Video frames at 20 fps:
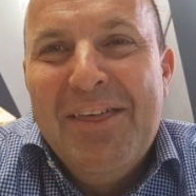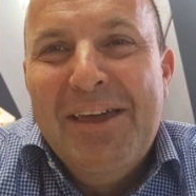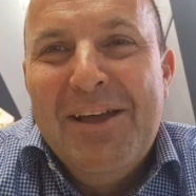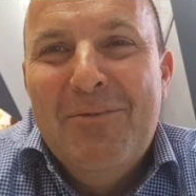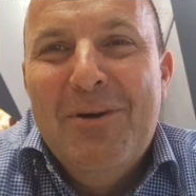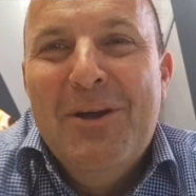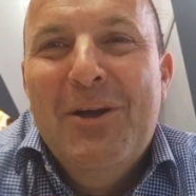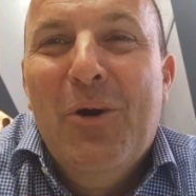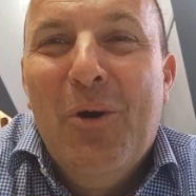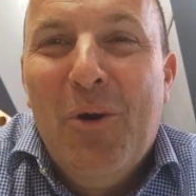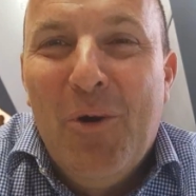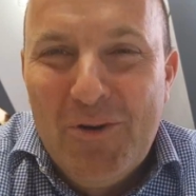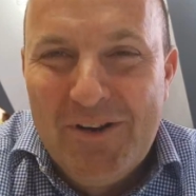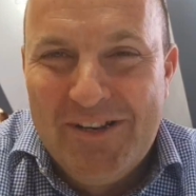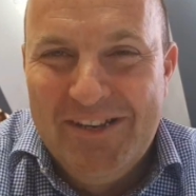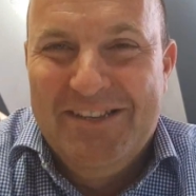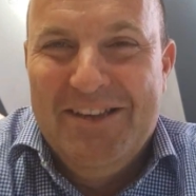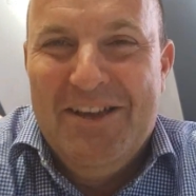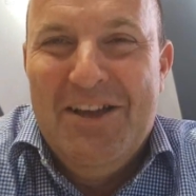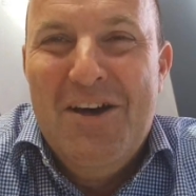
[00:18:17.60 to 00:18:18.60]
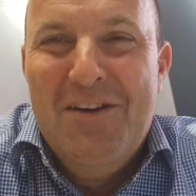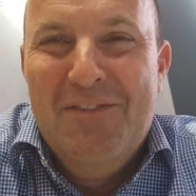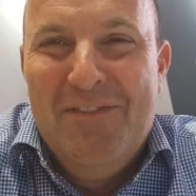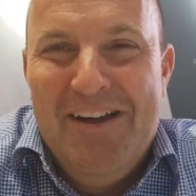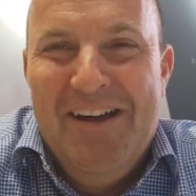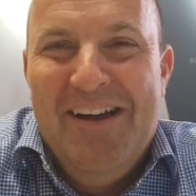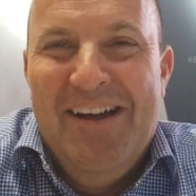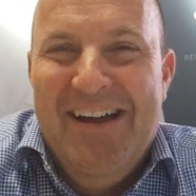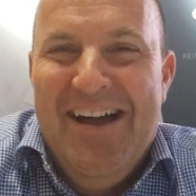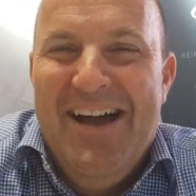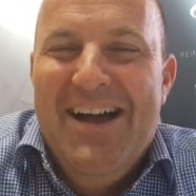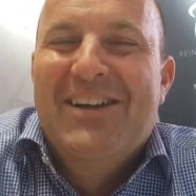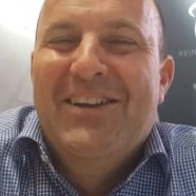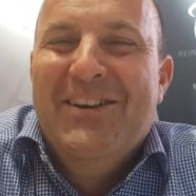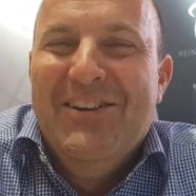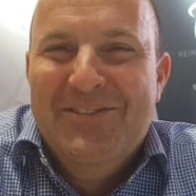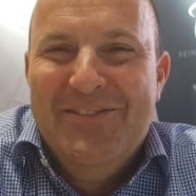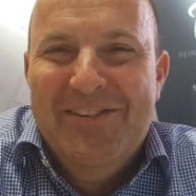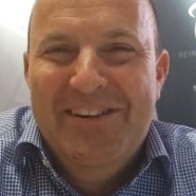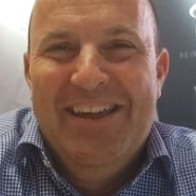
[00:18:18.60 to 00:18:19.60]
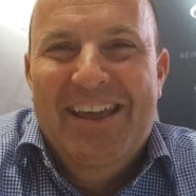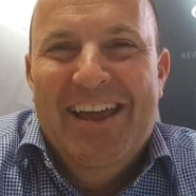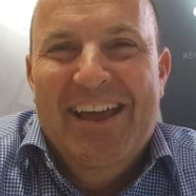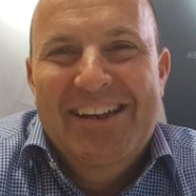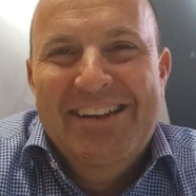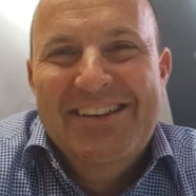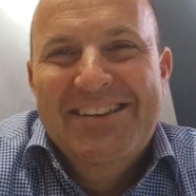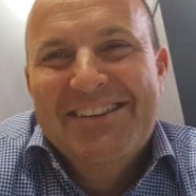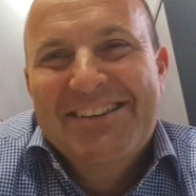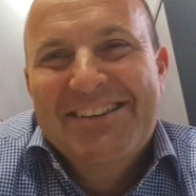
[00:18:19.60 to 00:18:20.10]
I think we all deserve a good weekend.